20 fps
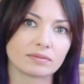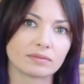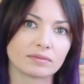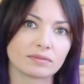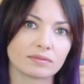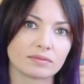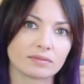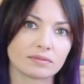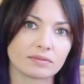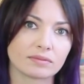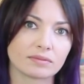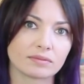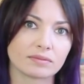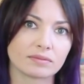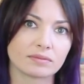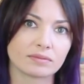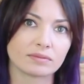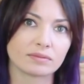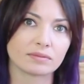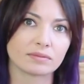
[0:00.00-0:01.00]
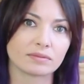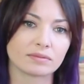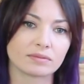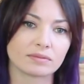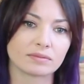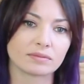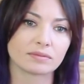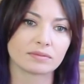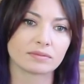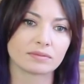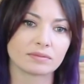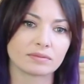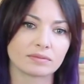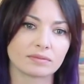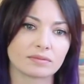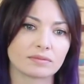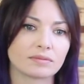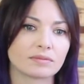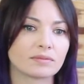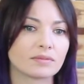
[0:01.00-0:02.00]

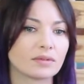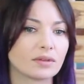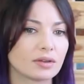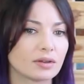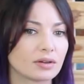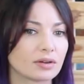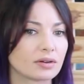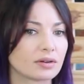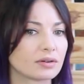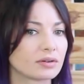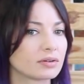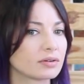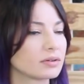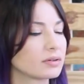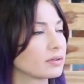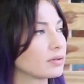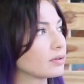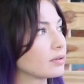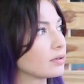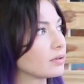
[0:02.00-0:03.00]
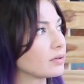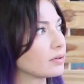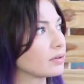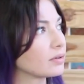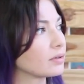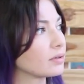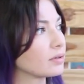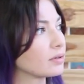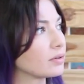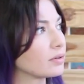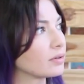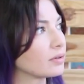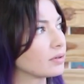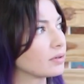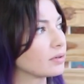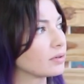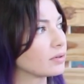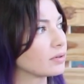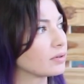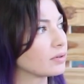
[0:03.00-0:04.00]

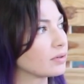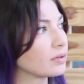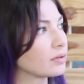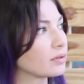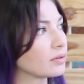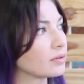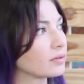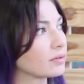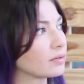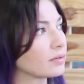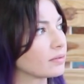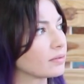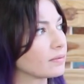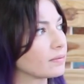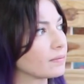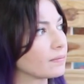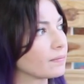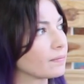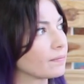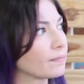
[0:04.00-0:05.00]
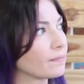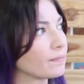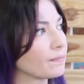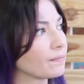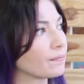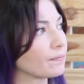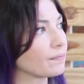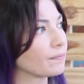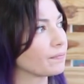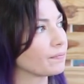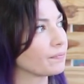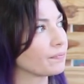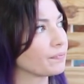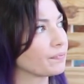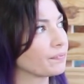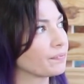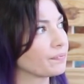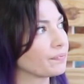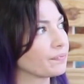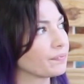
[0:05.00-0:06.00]

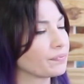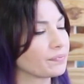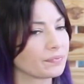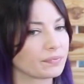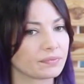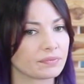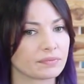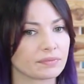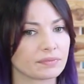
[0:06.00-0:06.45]
[no speech]